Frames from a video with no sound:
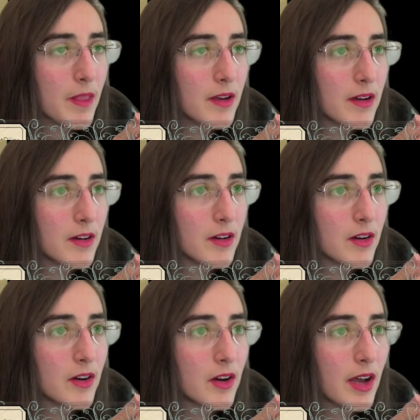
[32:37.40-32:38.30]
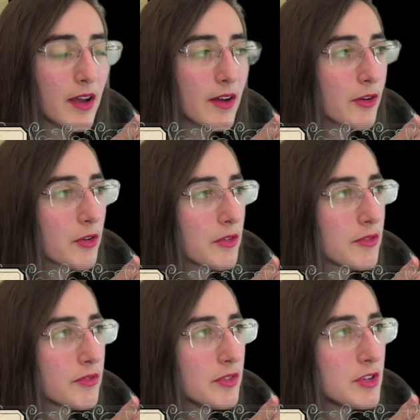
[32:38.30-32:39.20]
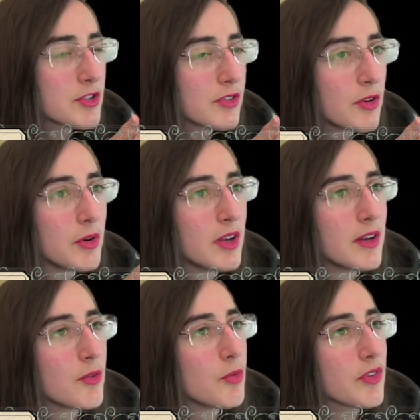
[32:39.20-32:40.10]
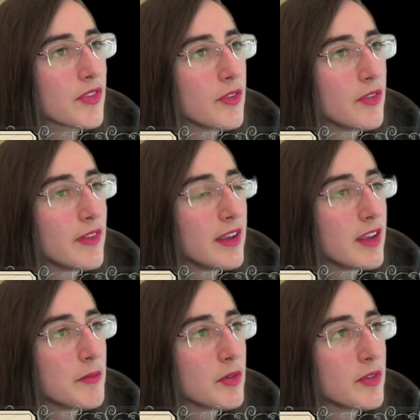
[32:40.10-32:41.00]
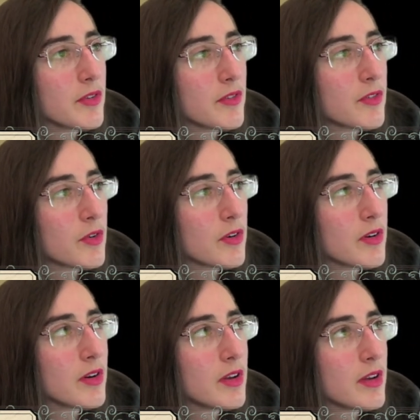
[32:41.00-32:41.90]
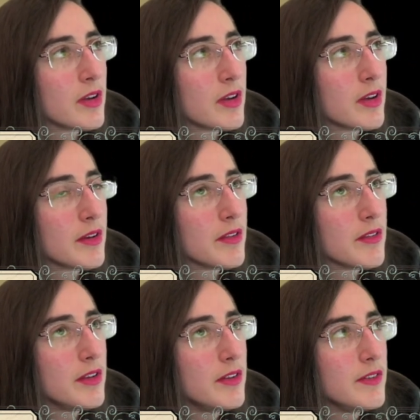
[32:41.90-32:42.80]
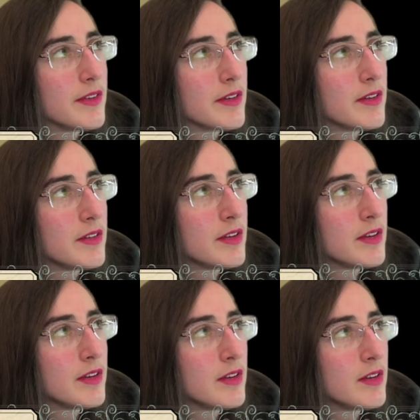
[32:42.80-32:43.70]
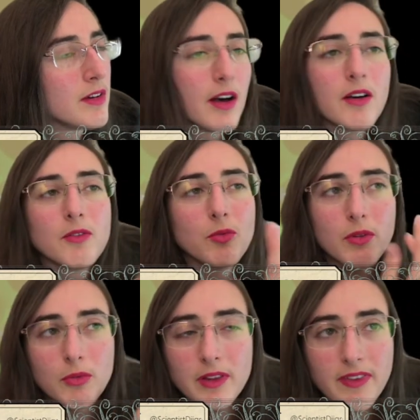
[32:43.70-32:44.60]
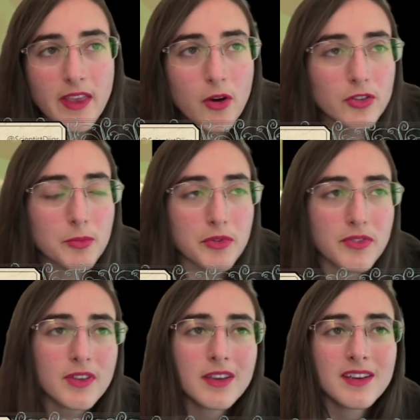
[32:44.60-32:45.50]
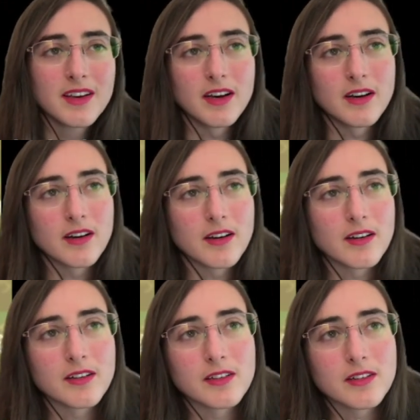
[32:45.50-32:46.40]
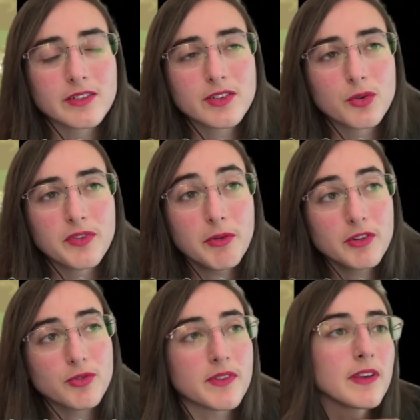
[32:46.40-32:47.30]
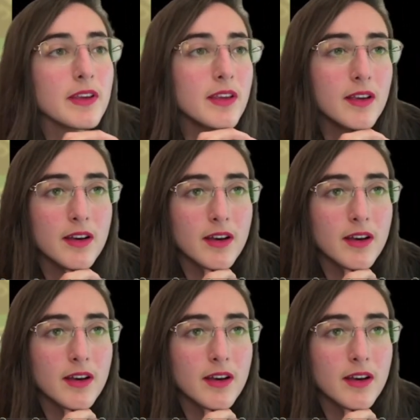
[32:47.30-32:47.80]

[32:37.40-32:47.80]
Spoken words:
hagfish. No, what's the name for these? We'll say octopus. So very interesting.